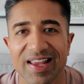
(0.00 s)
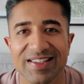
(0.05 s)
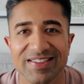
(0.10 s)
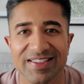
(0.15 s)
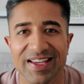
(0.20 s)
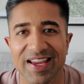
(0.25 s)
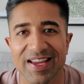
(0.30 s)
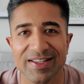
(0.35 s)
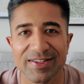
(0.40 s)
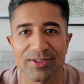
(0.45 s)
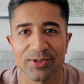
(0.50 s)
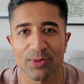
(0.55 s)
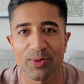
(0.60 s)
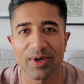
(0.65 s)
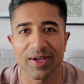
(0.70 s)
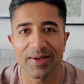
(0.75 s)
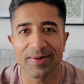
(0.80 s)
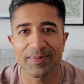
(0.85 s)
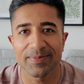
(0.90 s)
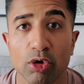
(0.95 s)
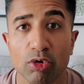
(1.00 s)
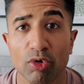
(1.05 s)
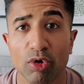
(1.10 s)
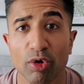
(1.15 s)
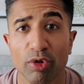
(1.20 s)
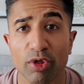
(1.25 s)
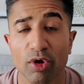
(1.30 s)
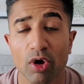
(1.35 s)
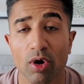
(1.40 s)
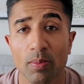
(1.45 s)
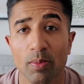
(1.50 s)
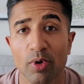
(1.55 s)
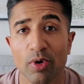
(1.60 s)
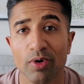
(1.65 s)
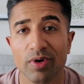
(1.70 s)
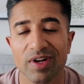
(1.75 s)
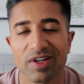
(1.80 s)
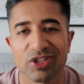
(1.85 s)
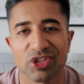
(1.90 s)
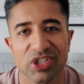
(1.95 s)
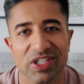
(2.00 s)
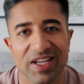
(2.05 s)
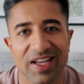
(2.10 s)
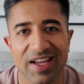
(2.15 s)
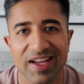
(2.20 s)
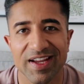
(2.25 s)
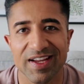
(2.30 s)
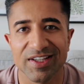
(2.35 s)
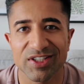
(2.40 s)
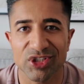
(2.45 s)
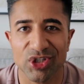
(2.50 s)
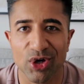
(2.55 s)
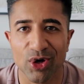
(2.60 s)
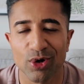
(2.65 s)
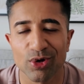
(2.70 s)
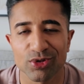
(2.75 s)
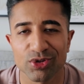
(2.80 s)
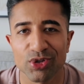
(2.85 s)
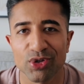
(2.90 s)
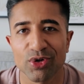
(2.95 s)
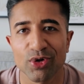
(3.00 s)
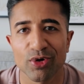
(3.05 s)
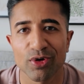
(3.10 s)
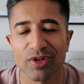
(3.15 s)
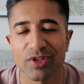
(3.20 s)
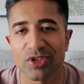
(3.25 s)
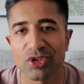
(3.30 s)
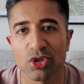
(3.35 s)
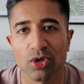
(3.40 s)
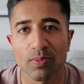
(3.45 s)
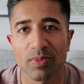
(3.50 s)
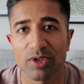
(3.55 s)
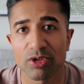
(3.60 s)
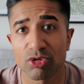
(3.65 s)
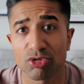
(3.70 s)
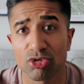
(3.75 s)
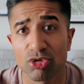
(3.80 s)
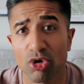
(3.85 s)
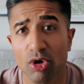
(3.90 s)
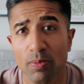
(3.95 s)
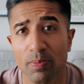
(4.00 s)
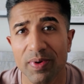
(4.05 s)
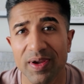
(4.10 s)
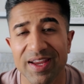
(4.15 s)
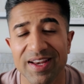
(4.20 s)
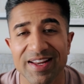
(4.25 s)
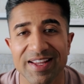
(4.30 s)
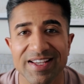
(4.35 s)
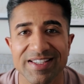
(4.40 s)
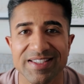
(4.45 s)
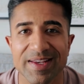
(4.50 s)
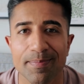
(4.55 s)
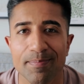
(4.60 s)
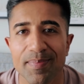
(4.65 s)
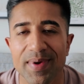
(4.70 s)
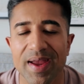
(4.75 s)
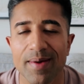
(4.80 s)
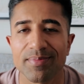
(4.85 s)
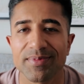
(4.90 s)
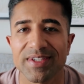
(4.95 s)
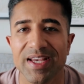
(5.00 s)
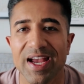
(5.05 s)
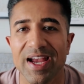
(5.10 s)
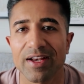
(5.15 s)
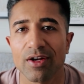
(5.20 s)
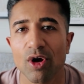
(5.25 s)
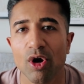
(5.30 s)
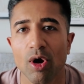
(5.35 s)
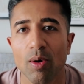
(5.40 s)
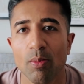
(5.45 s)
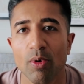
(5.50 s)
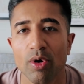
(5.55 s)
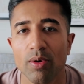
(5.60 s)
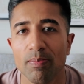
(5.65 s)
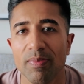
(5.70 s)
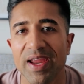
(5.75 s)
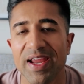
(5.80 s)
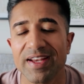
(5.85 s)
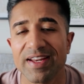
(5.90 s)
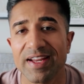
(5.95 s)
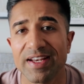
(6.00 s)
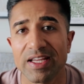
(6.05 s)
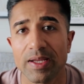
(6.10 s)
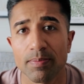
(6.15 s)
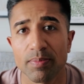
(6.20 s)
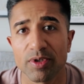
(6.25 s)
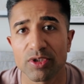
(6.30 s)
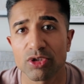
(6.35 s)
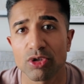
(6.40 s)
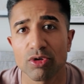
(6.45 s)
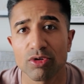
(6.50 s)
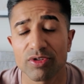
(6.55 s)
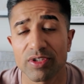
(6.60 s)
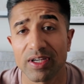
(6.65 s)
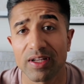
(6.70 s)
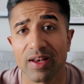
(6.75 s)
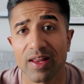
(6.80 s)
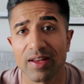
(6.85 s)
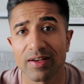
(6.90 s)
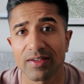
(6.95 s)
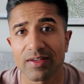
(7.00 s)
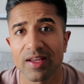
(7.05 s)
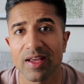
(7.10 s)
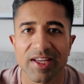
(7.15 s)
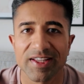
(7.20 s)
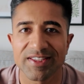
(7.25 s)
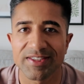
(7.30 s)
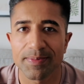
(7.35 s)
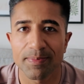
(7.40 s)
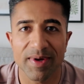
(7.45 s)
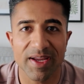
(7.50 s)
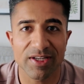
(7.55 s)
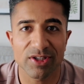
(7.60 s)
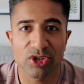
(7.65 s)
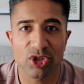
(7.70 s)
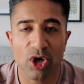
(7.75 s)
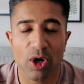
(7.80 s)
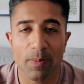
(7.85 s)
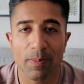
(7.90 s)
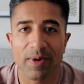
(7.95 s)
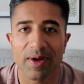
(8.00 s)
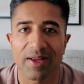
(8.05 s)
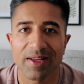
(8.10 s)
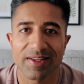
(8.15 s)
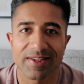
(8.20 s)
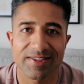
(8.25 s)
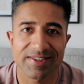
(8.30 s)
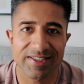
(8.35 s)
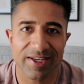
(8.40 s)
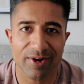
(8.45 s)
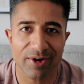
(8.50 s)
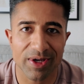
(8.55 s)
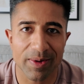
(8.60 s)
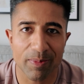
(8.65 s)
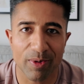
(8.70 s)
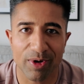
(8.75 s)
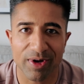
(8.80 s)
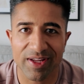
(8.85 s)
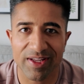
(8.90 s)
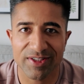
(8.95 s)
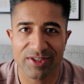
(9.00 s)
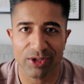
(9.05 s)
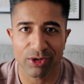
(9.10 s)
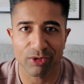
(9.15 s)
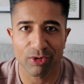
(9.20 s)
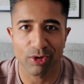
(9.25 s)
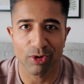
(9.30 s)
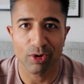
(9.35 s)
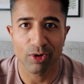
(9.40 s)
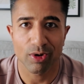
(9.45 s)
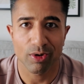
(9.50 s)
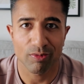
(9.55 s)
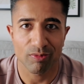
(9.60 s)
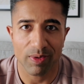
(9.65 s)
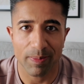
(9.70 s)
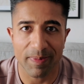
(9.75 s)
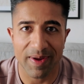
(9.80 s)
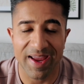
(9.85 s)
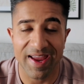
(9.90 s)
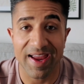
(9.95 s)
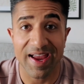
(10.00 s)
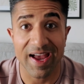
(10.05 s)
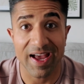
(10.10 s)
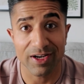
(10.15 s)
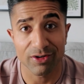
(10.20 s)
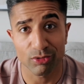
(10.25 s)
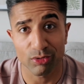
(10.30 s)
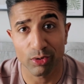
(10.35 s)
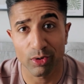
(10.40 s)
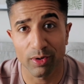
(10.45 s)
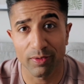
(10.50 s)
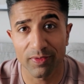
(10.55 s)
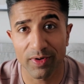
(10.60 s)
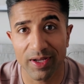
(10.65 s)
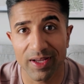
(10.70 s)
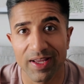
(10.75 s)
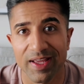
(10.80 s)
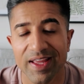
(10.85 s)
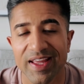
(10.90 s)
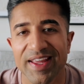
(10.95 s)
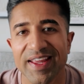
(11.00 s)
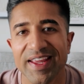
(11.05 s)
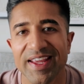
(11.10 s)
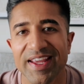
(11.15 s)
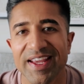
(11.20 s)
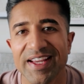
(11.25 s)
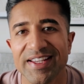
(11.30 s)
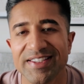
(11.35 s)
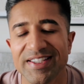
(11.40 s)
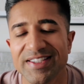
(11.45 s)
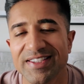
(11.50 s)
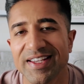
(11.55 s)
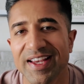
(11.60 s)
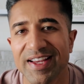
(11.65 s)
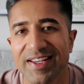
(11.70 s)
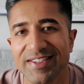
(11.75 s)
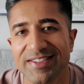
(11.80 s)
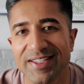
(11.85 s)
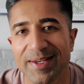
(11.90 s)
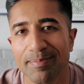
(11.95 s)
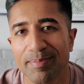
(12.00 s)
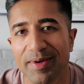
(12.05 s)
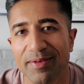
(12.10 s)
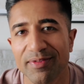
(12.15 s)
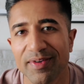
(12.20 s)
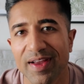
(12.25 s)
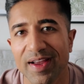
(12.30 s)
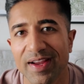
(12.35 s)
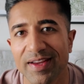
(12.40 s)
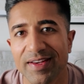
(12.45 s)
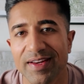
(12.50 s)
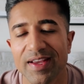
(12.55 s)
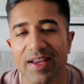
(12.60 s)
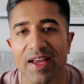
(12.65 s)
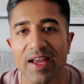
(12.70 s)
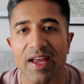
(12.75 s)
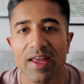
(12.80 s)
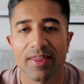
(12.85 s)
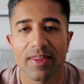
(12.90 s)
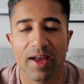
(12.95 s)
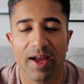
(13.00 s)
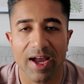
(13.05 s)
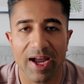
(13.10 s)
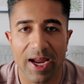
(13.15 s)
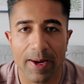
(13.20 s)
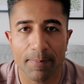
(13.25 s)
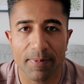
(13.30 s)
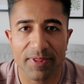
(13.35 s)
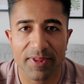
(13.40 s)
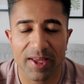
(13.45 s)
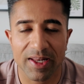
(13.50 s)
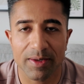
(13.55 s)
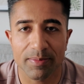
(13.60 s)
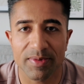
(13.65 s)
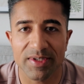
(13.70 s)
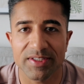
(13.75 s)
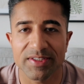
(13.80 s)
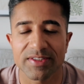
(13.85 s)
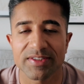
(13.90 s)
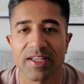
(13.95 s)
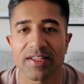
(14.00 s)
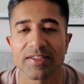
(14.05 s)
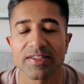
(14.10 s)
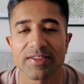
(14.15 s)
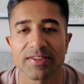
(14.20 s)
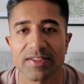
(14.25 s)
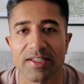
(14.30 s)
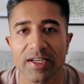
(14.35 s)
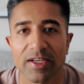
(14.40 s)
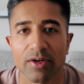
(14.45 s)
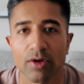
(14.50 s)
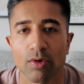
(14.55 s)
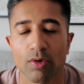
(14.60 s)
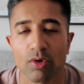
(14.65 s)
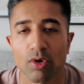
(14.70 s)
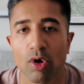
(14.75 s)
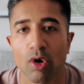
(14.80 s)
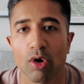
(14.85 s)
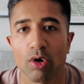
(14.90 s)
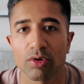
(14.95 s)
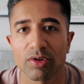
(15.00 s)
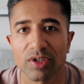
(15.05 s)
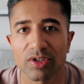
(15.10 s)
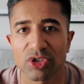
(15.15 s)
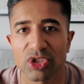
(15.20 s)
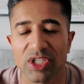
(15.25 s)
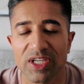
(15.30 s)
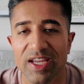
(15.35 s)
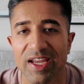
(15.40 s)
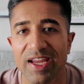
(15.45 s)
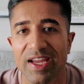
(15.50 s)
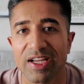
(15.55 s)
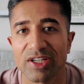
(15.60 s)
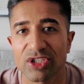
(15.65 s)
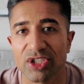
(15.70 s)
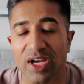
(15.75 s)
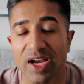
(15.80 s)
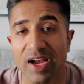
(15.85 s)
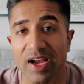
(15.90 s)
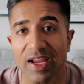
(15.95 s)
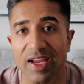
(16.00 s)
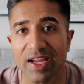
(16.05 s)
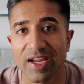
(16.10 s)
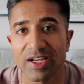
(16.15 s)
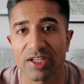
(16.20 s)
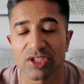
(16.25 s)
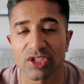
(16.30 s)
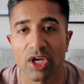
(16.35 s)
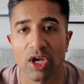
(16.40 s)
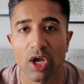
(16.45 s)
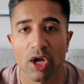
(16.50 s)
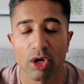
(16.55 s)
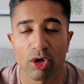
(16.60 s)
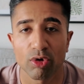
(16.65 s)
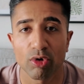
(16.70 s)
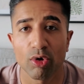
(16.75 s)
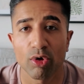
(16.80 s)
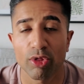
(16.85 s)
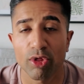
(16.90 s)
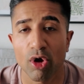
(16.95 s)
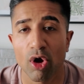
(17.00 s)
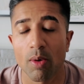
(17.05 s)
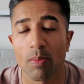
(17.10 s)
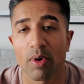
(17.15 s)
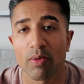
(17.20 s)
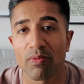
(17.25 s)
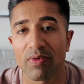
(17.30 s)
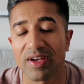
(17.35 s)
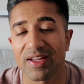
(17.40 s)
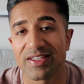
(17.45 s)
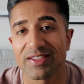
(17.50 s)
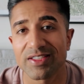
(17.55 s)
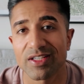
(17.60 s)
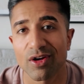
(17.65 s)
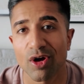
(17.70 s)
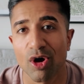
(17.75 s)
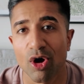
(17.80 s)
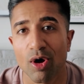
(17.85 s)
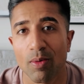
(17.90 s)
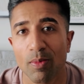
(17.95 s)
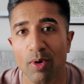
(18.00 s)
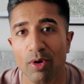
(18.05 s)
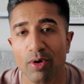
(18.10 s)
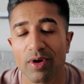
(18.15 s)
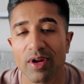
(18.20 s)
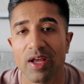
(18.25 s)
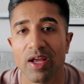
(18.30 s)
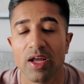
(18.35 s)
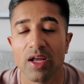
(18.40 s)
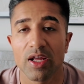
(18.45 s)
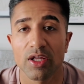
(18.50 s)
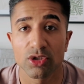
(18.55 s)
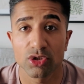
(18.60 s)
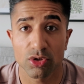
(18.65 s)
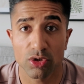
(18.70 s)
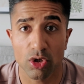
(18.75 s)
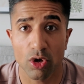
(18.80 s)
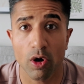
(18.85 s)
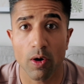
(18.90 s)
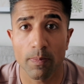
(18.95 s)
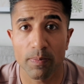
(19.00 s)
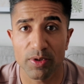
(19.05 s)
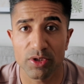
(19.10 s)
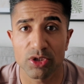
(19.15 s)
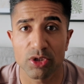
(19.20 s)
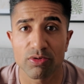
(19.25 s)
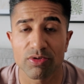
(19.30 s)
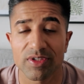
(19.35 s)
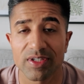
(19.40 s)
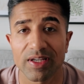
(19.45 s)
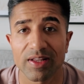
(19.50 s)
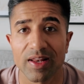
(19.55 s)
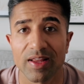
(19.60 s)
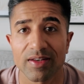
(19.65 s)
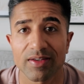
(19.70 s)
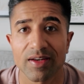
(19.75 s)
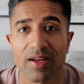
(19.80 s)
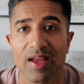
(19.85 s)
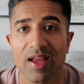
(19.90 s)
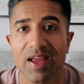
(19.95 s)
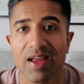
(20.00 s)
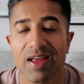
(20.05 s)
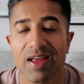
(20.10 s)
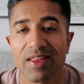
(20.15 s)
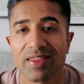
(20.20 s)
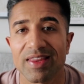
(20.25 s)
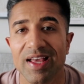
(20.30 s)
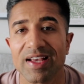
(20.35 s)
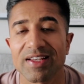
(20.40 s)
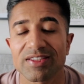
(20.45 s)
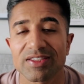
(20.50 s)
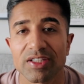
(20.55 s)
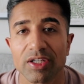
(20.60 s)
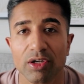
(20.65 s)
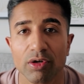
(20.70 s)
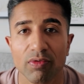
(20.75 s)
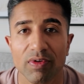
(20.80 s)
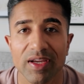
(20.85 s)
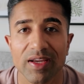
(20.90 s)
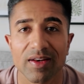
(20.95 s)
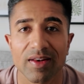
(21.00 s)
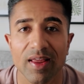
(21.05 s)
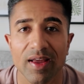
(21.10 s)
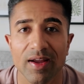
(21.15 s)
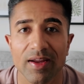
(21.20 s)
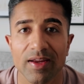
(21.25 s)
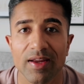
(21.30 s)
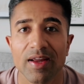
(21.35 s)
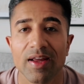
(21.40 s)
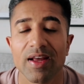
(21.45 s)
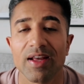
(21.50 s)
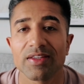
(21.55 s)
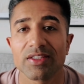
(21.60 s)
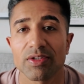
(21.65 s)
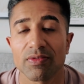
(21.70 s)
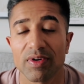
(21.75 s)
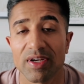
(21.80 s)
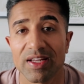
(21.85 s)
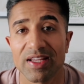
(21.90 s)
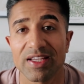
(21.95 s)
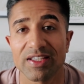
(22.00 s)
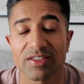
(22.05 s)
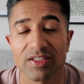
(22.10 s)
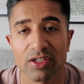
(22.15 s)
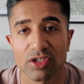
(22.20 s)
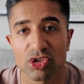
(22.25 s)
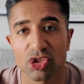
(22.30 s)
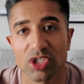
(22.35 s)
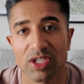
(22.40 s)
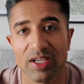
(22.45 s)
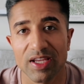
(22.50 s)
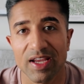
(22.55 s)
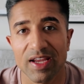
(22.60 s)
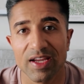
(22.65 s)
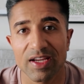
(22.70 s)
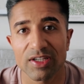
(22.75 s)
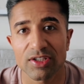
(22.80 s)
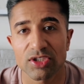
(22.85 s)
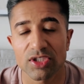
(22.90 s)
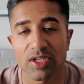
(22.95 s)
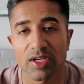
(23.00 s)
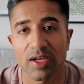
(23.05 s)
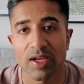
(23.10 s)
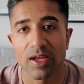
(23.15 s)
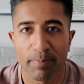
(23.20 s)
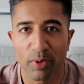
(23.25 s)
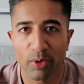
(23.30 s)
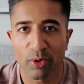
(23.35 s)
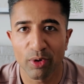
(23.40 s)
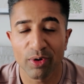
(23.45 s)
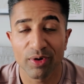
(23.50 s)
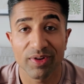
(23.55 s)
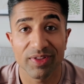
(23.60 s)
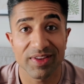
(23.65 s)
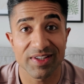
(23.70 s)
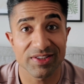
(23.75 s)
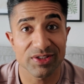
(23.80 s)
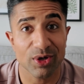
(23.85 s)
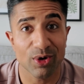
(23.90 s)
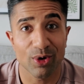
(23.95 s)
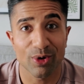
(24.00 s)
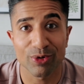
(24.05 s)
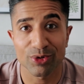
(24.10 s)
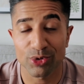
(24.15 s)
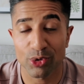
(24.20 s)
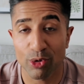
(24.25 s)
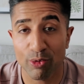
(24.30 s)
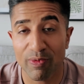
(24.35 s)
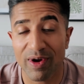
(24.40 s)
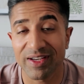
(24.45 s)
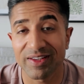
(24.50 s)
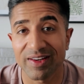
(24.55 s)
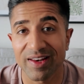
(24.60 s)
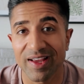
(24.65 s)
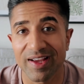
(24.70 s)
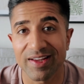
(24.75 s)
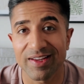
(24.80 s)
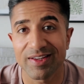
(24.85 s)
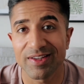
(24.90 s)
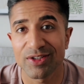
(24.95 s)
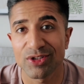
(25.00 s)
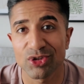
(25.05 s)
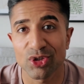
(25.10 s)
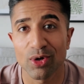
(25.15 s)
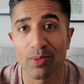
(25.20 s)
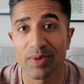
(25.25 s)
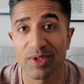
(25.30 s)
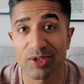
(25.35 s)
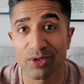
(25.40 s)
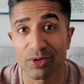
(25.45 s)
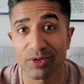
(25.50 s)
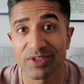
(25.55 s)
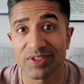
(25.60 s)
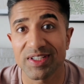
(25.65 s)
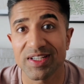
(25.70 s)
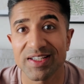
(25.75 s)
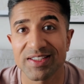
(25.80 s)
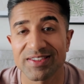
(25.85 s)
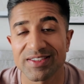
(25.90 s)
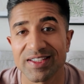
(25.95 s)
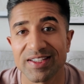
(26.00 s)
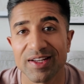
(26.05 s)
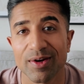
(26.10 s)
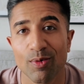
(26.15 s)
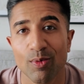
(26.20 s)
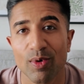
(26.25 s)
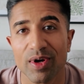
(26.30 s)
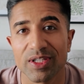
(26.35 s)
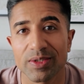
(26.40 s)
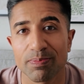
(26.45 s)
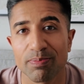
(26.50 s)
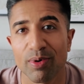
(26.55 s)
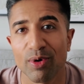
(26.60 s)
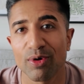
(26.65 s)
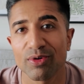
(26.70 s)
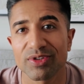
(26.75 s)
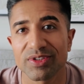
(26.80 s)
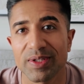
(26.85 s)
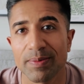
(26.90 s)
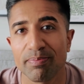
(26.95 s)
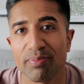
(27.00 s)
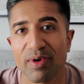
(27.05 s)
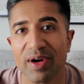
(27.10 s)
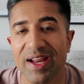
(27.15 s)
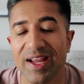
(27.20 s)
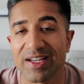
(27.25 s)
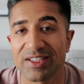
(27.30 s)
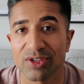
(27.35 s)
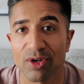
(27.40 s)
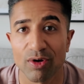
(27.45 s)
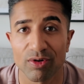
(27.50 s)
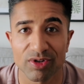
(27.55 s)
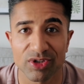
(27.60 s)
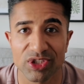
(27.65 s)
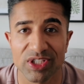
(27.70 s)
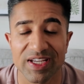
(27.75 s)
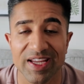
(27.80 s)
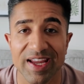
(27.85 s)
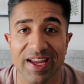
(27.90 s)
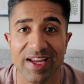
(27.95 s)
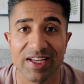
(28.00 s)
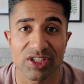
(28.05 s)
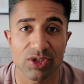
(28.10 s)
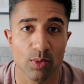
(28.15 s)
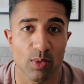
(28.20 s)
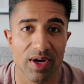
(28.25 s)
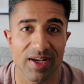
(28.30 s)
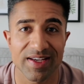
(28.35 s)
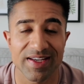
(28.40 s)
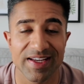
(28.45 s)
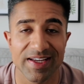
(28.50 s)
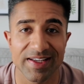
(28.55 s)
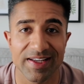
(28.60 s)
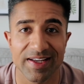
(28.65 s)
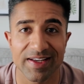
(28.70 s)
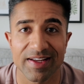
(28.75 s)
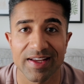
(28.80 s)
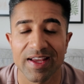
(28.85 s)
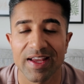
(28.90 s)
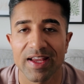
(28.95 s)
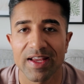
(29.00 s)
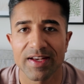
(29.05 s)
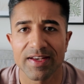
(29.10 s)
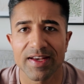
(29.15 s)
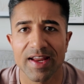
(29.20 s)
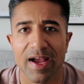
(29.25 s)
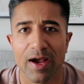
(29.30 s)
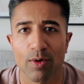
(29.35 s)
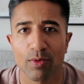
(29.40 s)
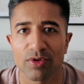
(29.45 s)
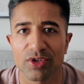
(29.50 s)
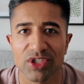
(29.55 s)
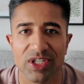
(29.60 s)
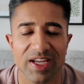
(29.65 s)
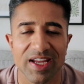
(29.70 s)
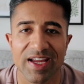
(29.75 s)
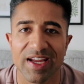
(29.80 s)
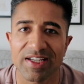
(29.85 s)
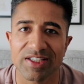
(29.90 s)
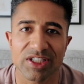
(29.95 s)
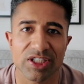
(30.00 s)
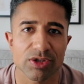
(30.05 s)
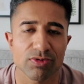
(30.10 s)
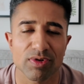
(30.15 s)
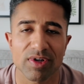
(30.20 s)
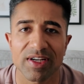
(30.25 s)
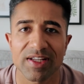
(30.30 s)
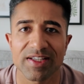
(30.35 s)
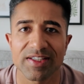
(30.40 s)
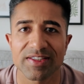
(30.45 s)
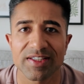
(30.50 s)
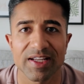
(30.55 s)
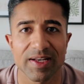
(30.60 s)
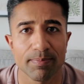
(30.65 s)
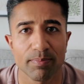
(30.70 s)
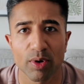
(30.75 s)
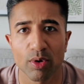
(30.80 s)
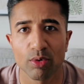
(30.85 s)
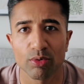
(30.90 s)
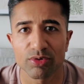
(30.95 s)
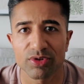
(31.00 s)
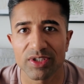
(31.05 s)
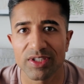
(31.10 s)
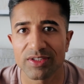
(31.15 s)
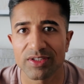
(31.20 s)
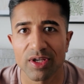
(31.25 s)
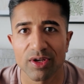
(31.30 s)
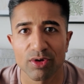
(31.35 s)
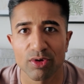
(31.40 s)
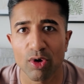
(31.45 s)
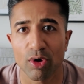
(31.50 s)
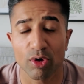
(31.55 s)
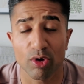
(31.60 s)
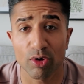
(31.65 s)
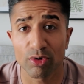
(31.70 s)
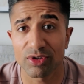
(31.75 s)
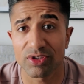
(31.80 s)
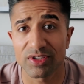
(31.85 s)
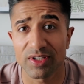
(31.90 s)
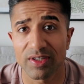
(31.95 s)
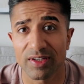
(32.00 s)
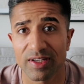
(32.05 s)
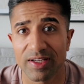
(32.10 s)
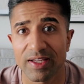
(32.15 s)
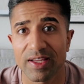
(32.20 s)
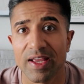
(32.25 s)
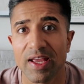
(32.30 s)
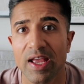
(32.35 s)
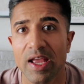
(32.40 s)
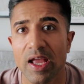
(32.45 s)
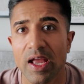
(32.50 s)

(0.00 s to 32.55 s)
Let's get into it. Growth hormone, GH, also known as somatotropin, is a peptide hormone made in your pituitary gland. Its main job? Tell your body to grow, repair and recover. Here's a science simplified. The hypothalamus sends a signal called GHRH, growth hormone releasing hormone, to your pituitary gland. That's the green light to release GH. But there's also a red light, somatostatin, which puts the brakes on GH when needed. Now, GH is released in pulses, not constantly.